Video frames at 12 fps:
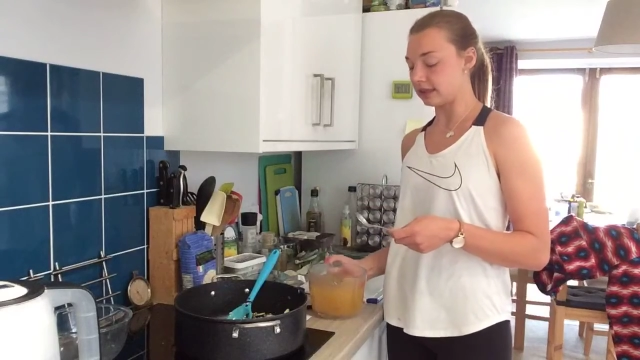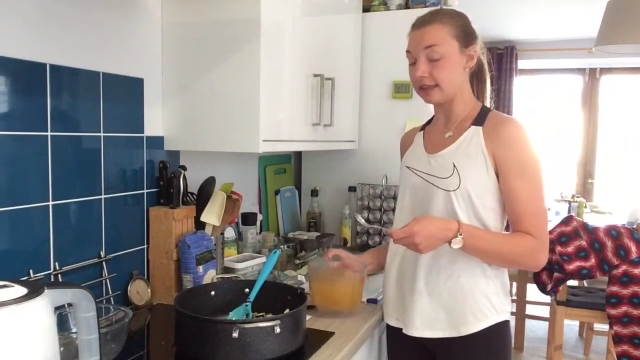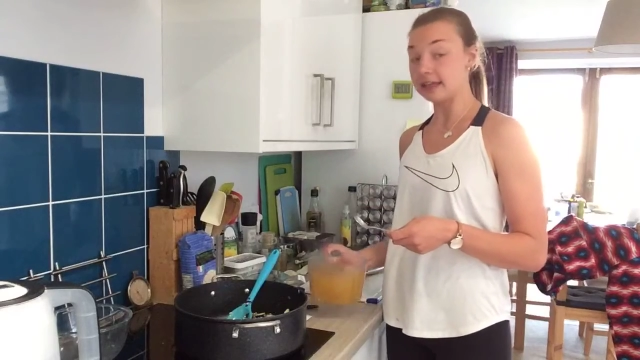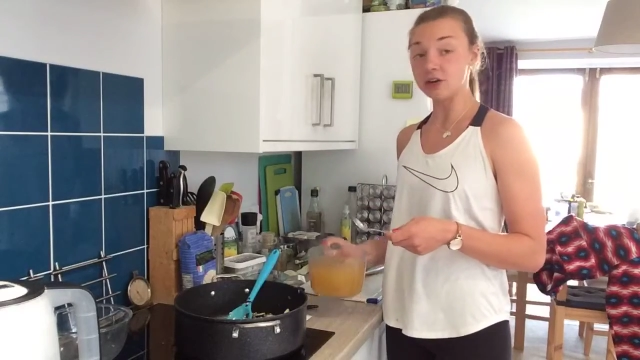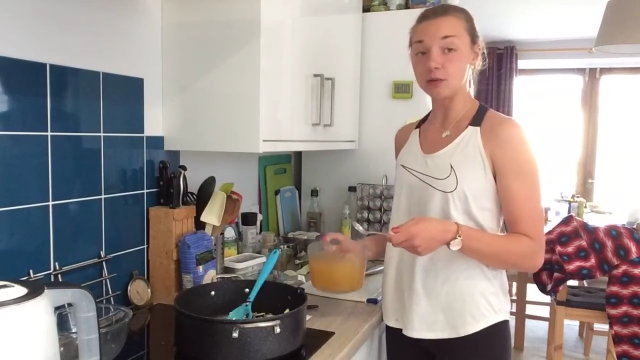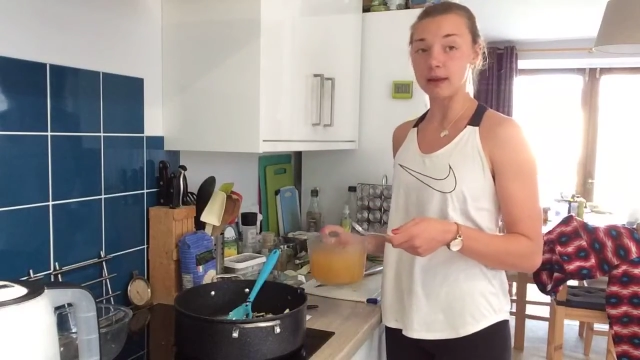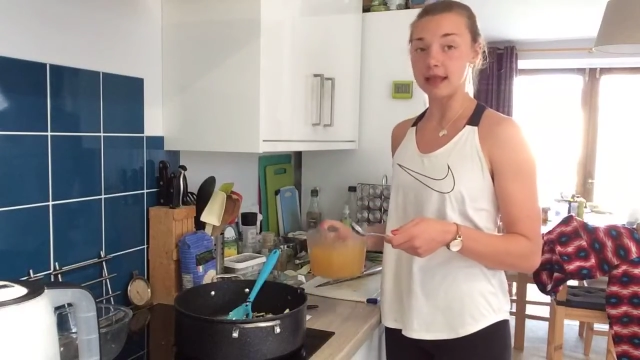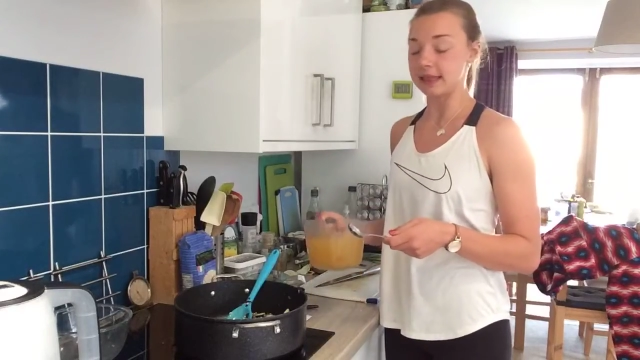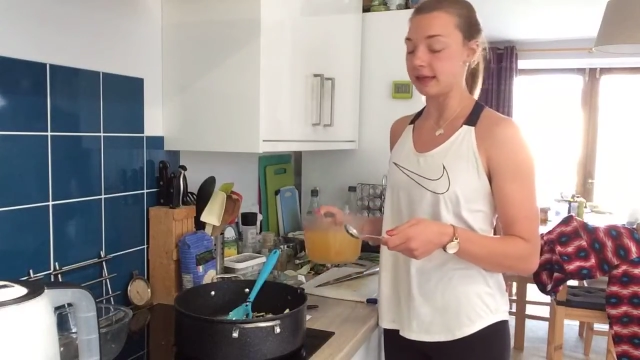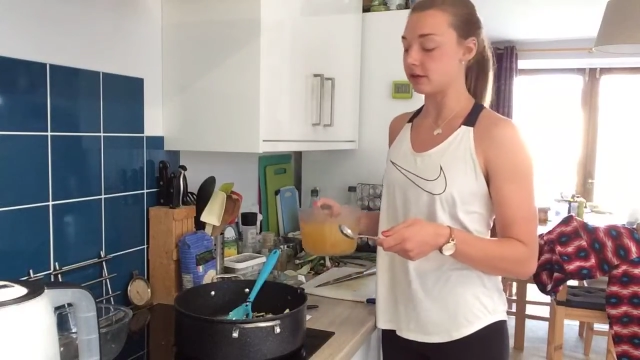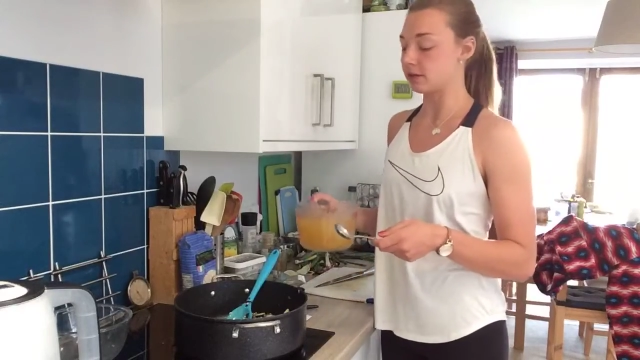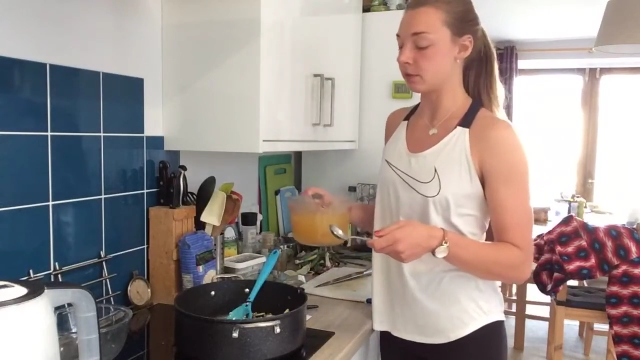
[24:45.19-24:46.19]
little by
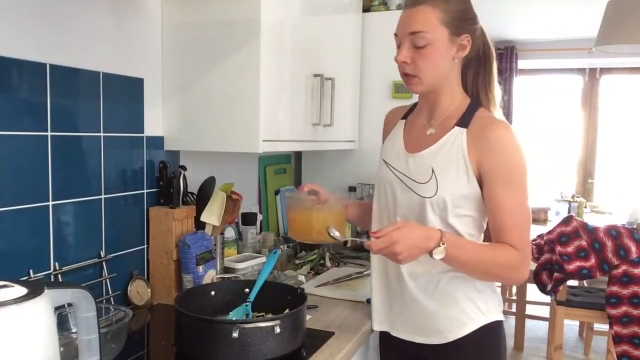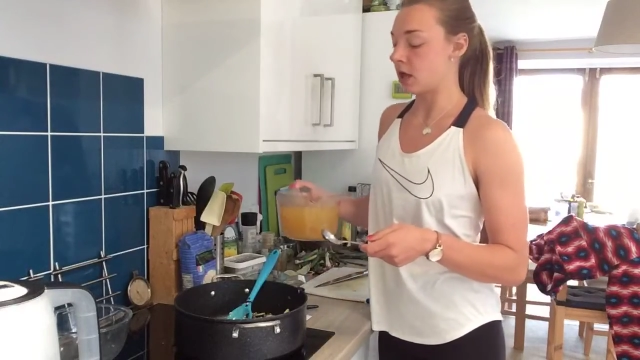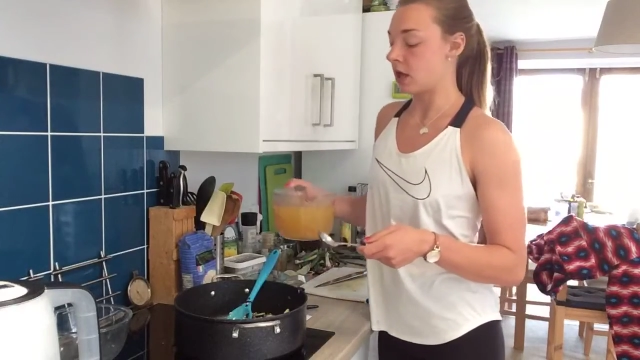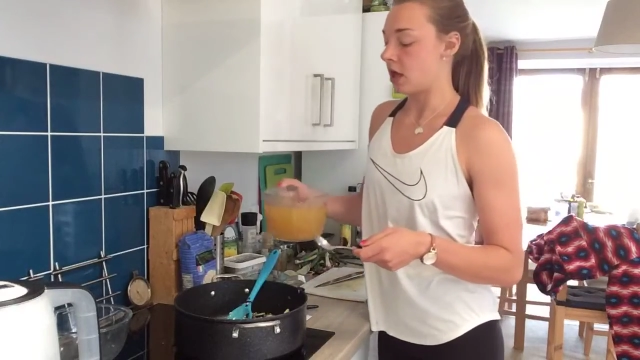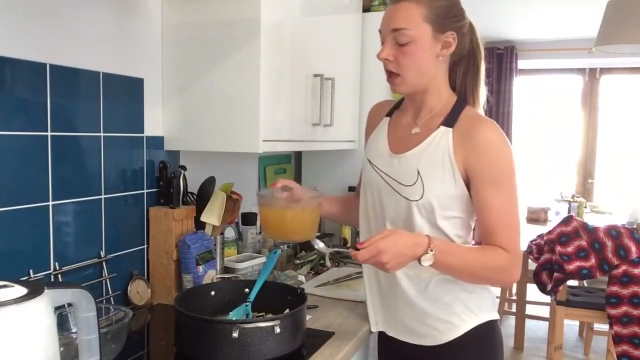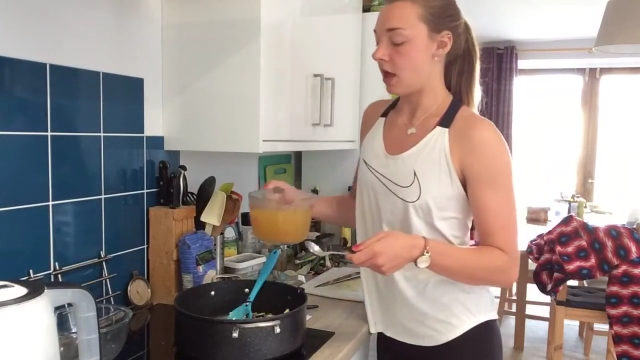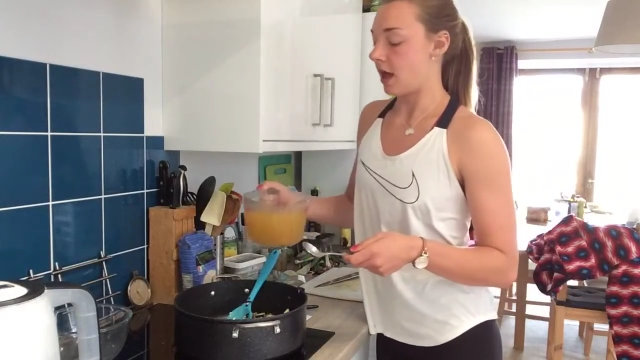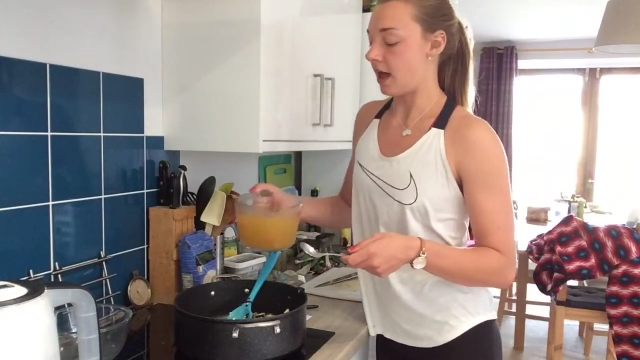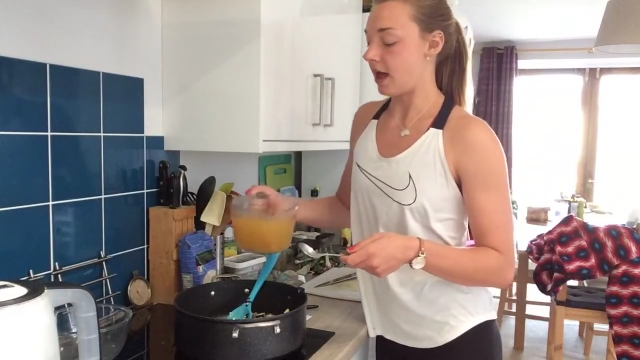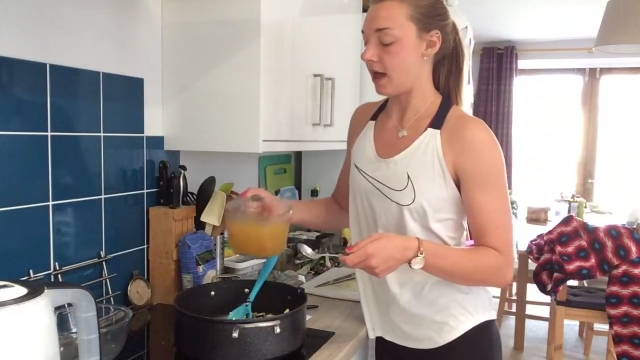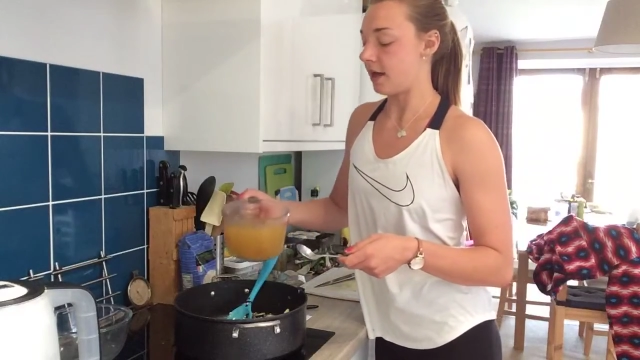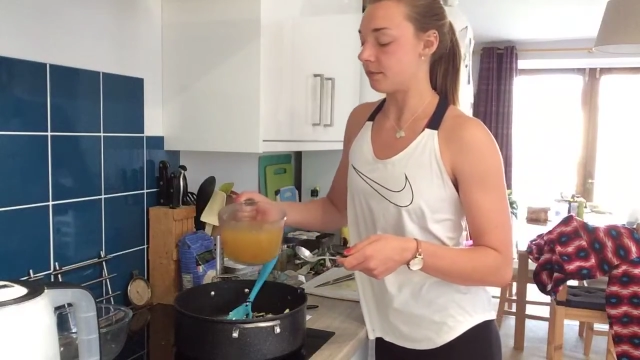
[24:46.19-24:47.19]
little.
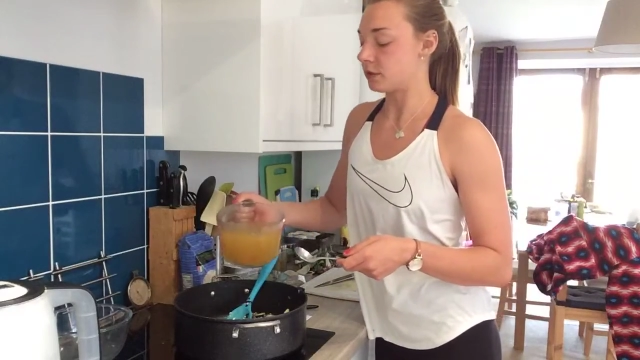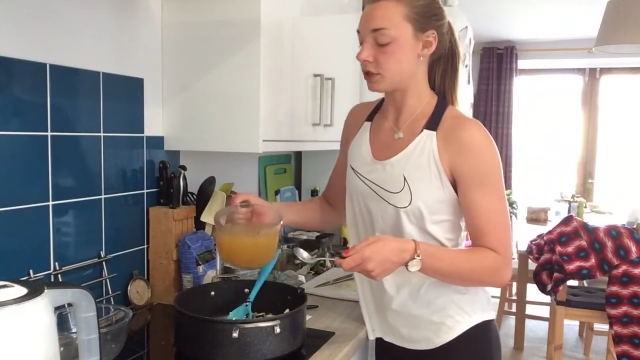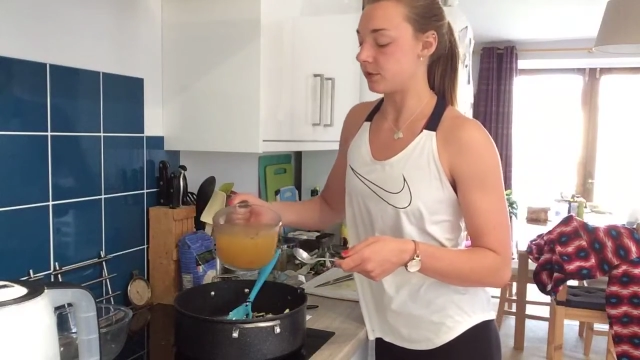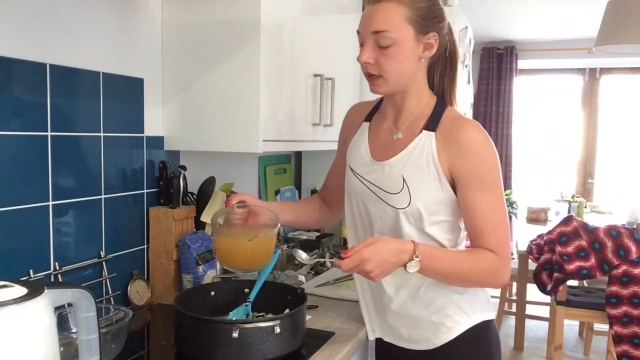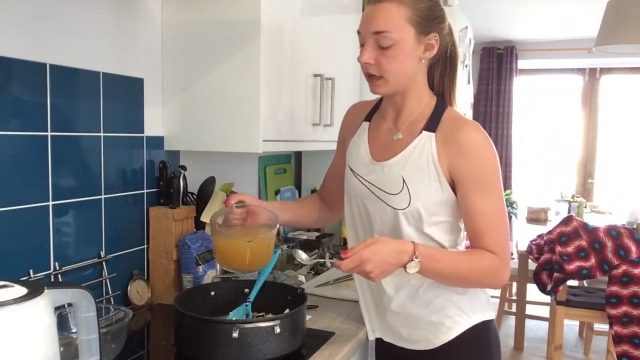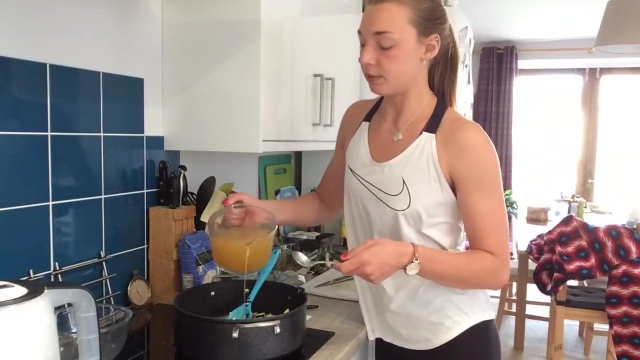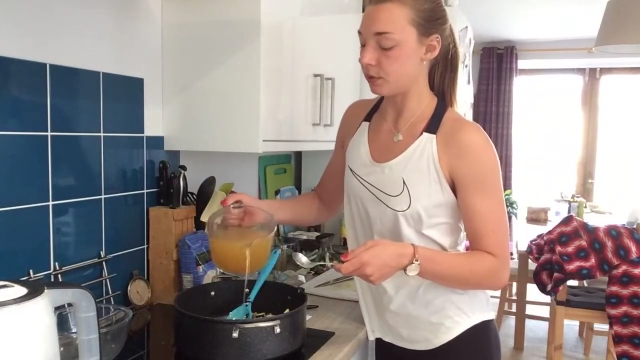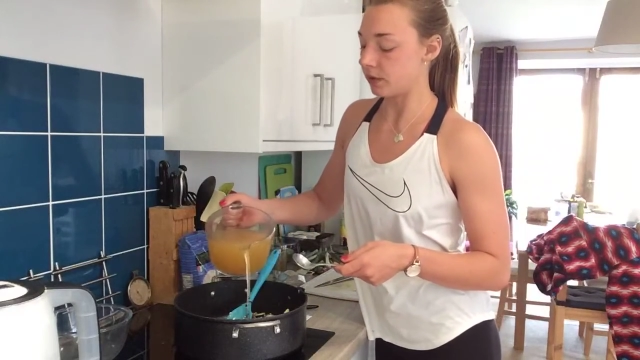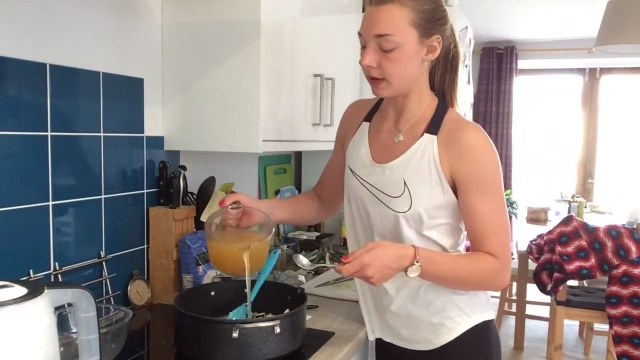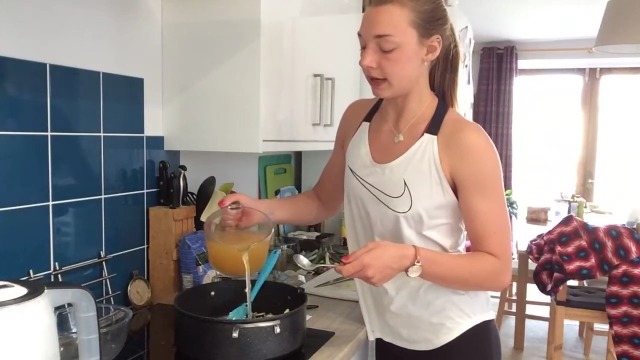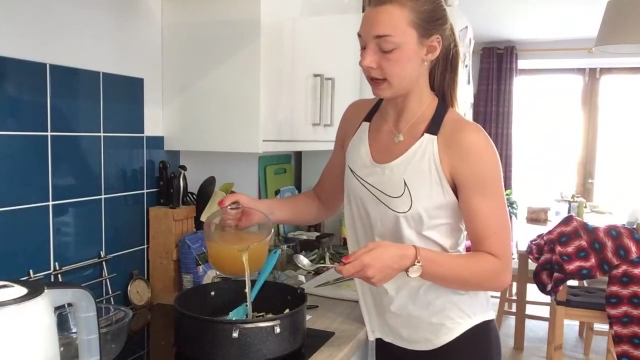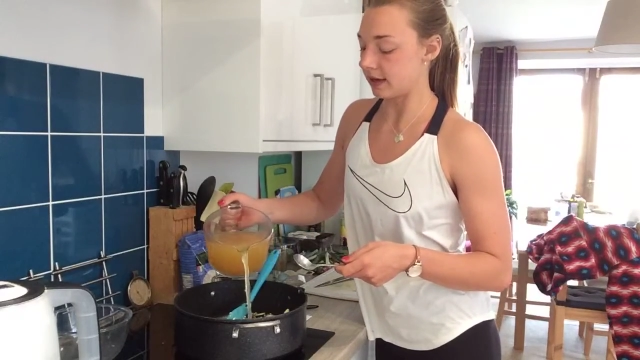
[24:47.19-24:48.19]
So we're going to
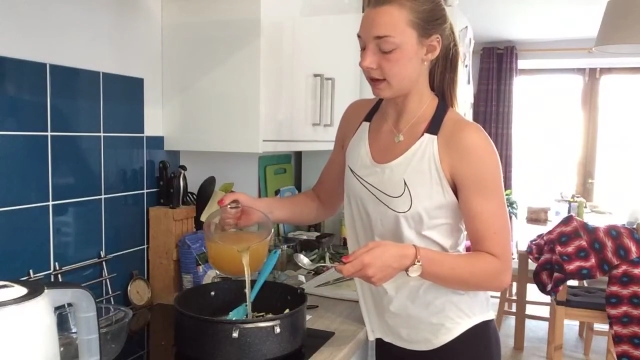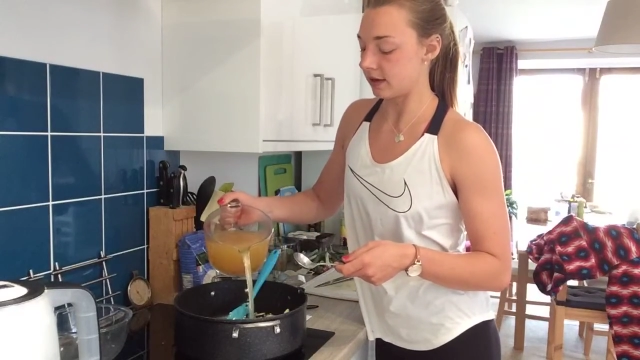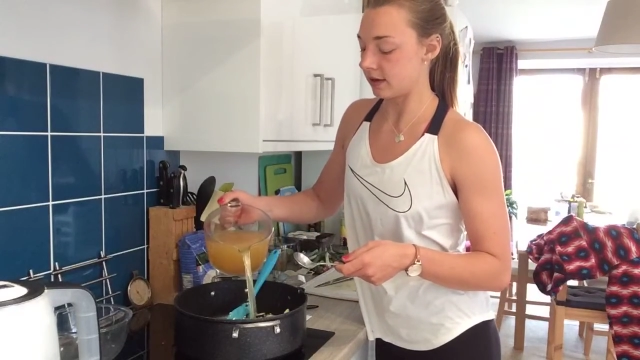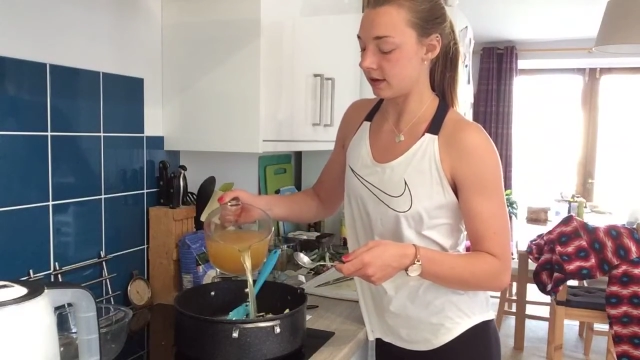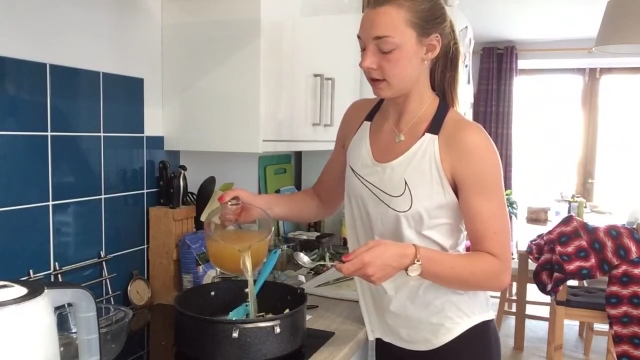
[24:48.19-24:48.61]
pour in